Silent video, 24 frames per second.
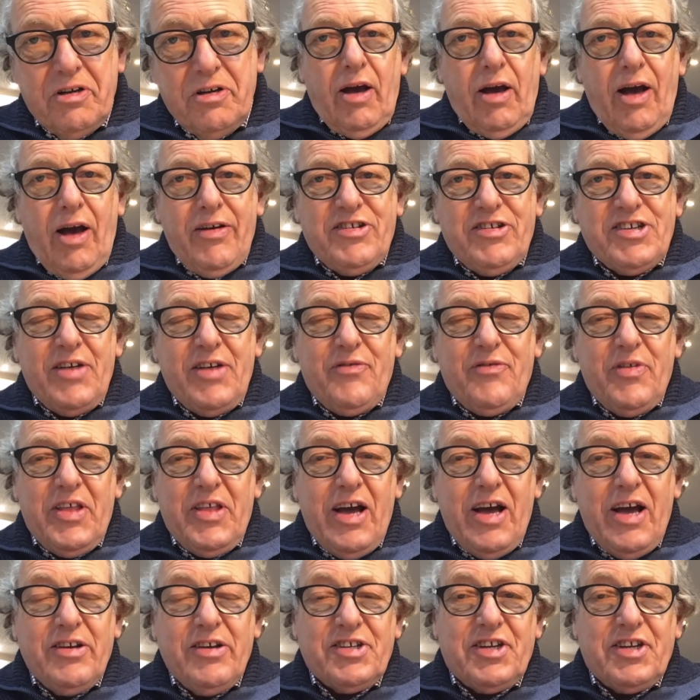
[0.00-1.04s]
I said at the
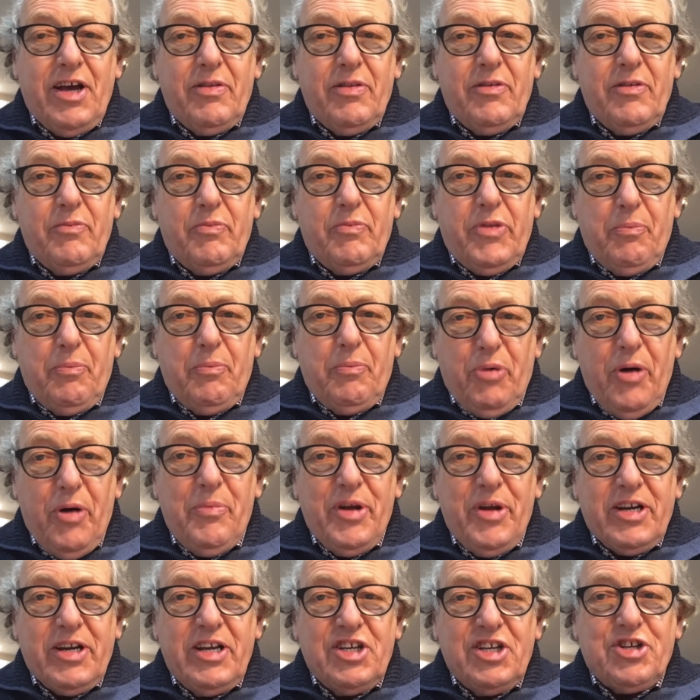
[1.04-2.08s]
outset, the
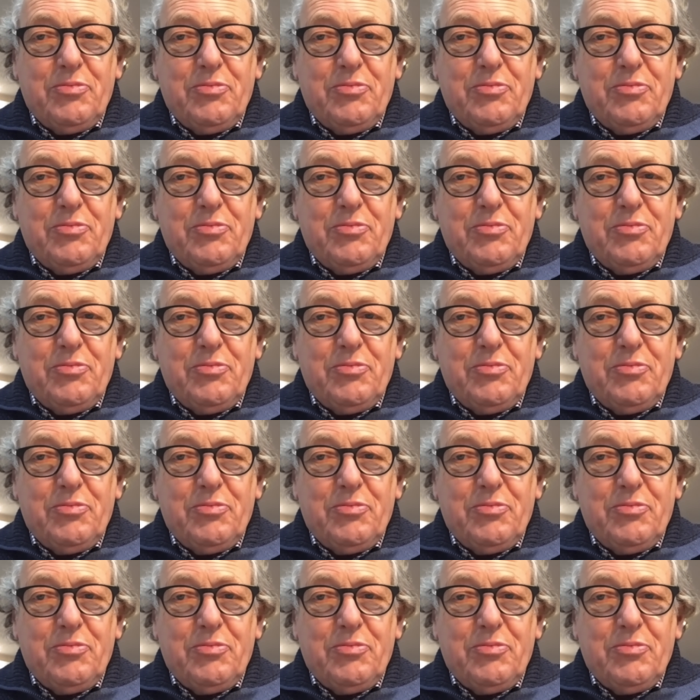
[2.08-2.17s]
public needs